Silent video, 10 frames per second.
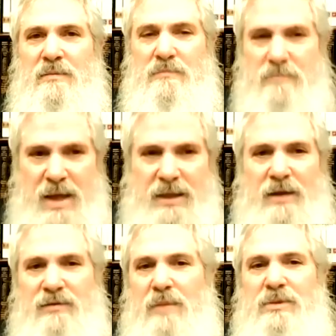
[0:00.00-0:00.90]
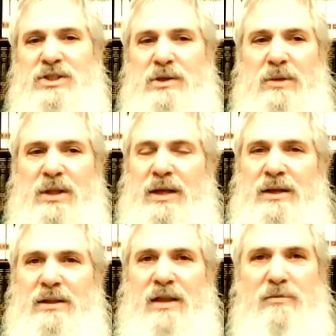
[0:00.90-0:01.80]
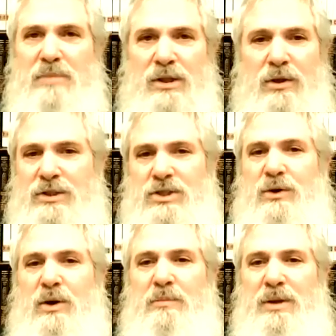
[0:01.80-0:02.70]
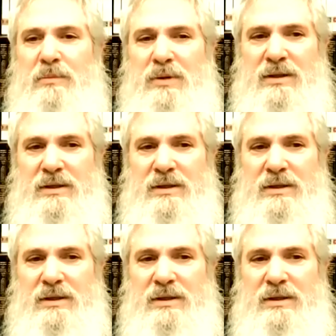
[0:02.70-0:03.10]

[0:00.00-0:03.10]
Many of them assimilated and have been lost to our people.